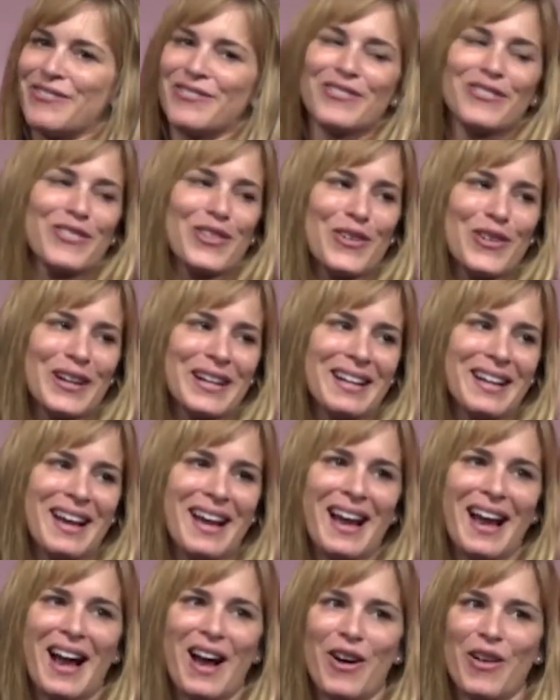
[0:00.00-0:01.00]

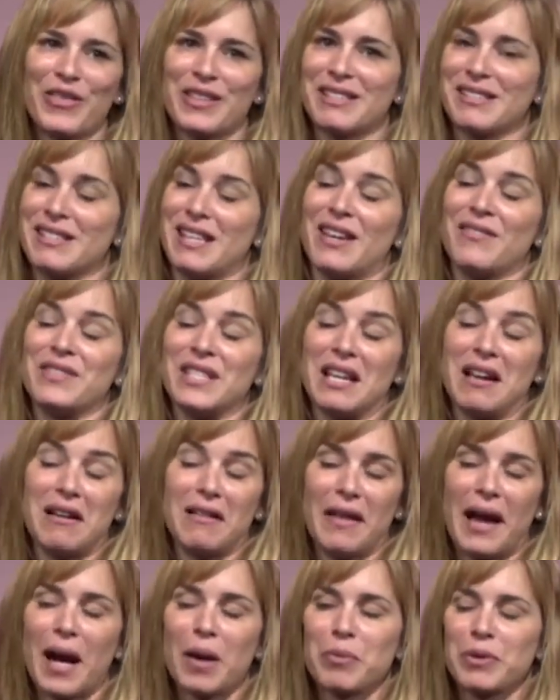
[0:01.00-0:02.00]
Florida Health and Safety
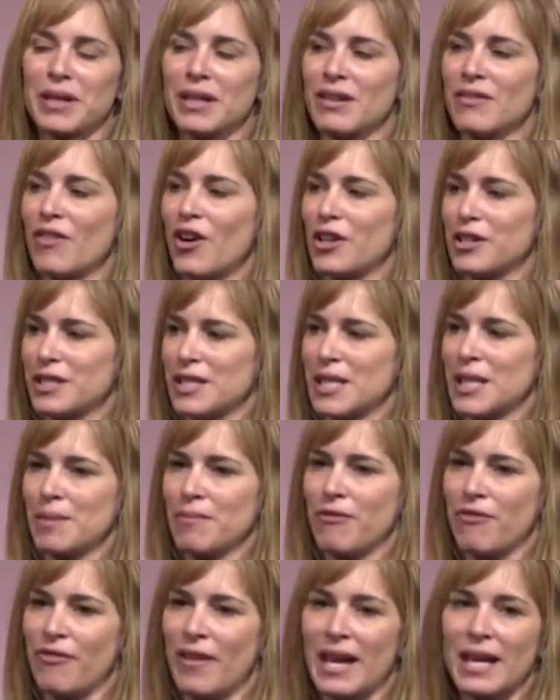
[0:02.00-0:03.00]
Collaborative, our team
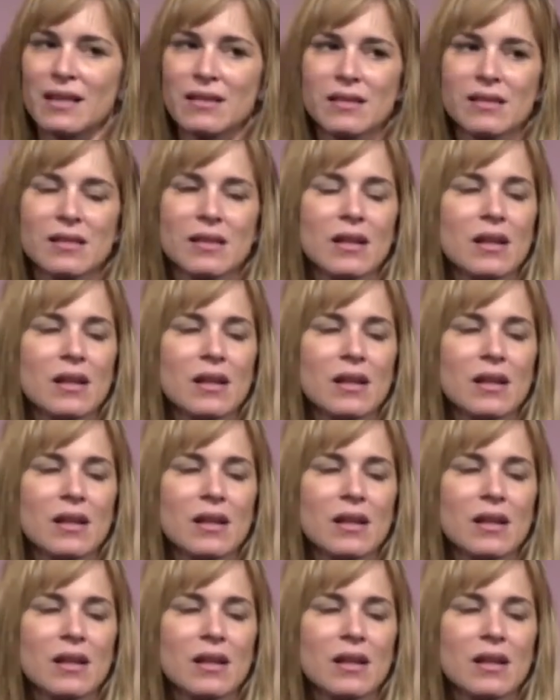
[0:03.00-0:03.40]
FACE.